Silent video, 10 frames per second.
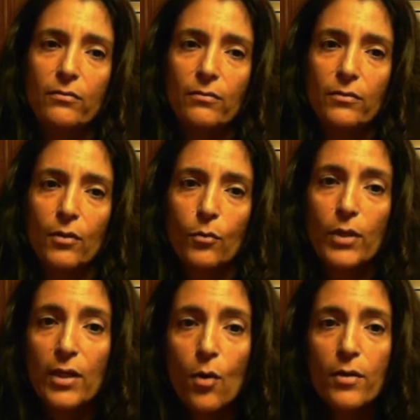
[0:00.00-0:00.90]
We
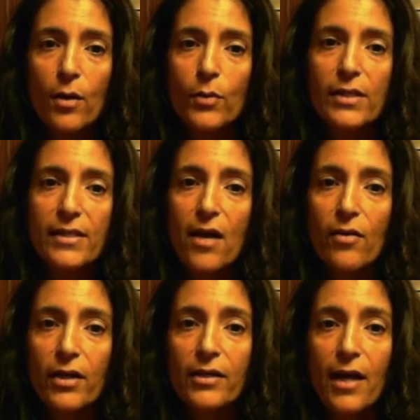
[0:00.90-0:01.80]
know that when Sarah
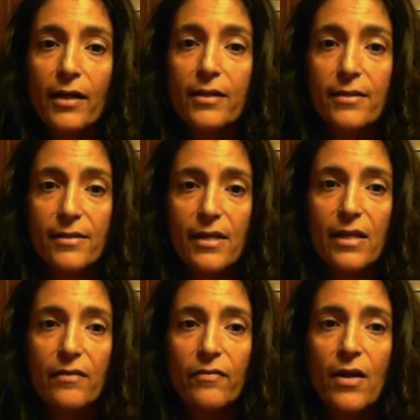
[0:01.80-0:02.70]
could not
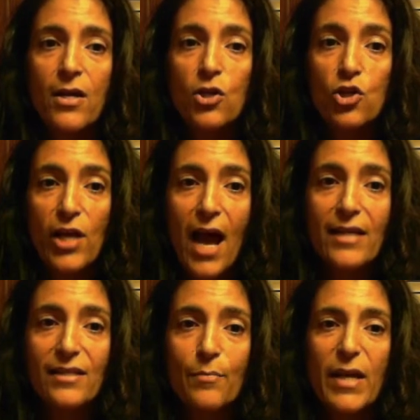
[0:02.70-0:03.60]
conceive, she asked
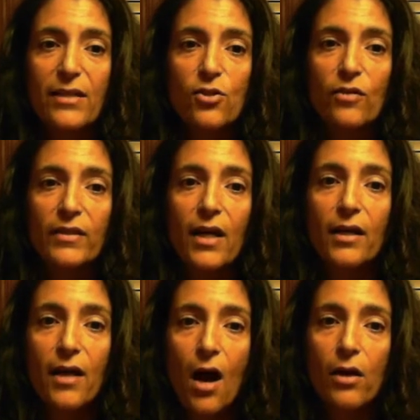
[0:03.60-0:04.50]
the maidservant
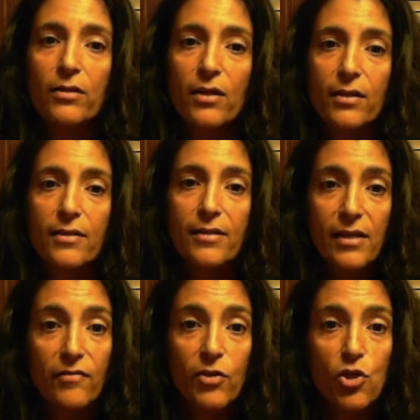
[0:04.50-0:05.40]
Hagar to conceive
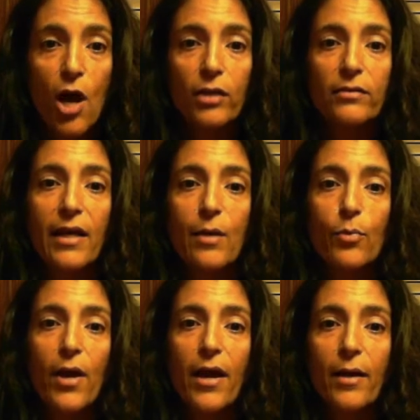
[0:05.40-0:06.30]
a child to
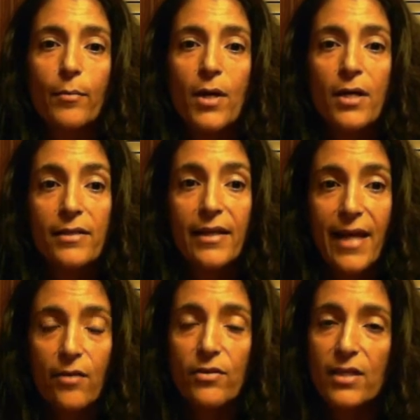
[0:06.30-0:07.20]
Abraham to
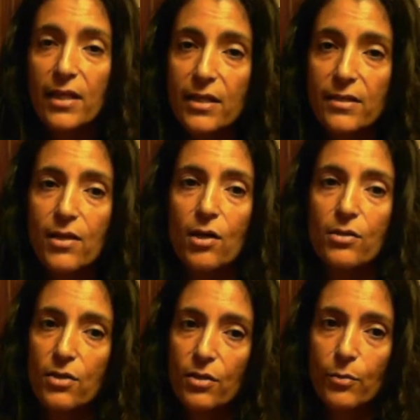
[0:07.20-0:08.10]
guarantee his
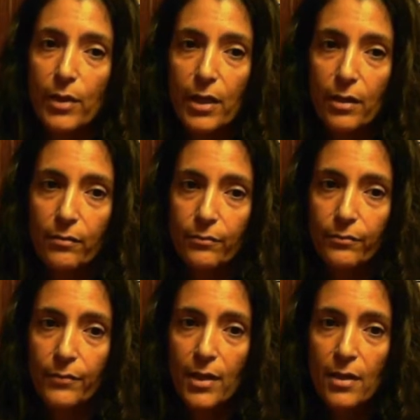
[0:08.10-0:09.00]
continuity.
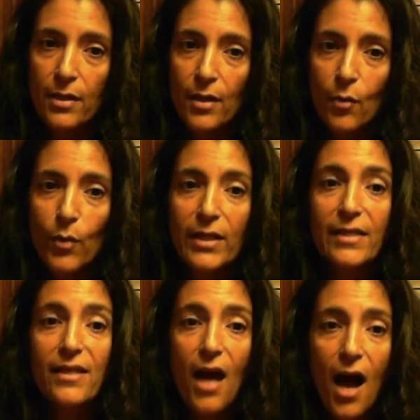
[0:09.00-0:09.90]
When
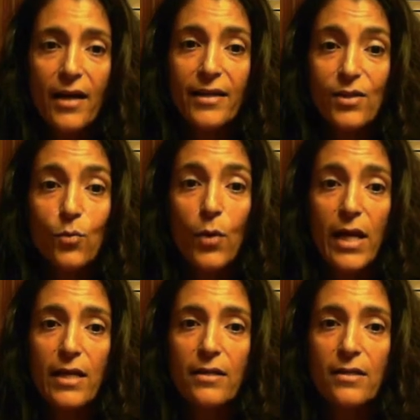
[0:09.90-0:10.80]
Yitzchak is
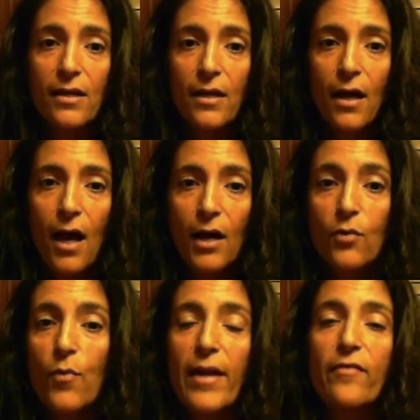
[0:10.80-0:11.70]
weaned, a
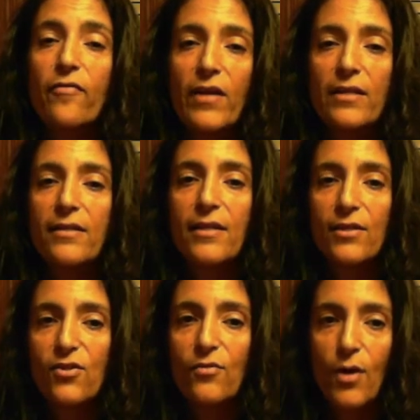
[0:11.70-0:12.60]
great feast is
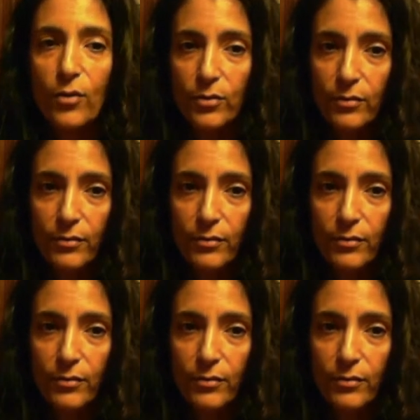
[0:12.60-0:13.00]
thrown.